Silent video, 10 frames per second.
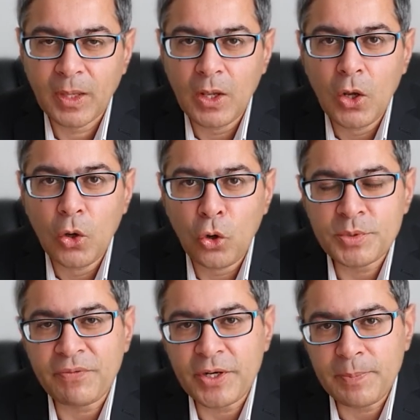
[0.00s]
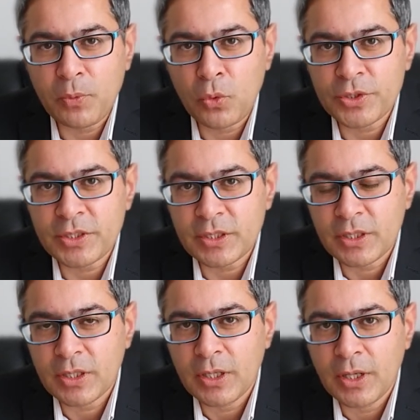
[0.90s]
Home survey reports
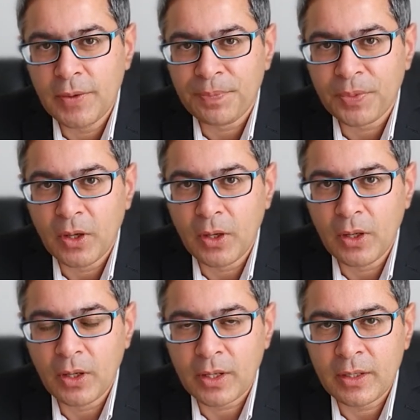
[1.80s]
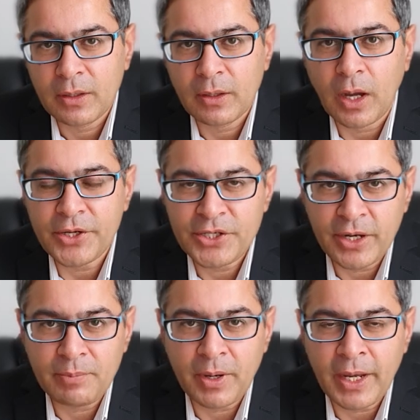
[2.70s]
are
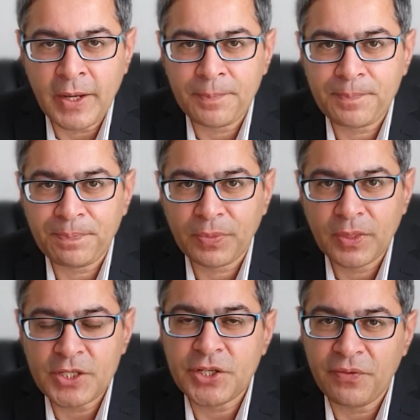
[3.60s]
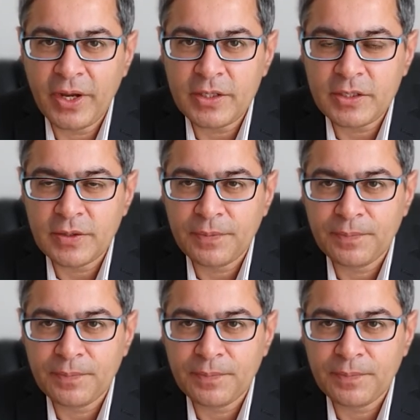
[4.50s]
done by the surveyors,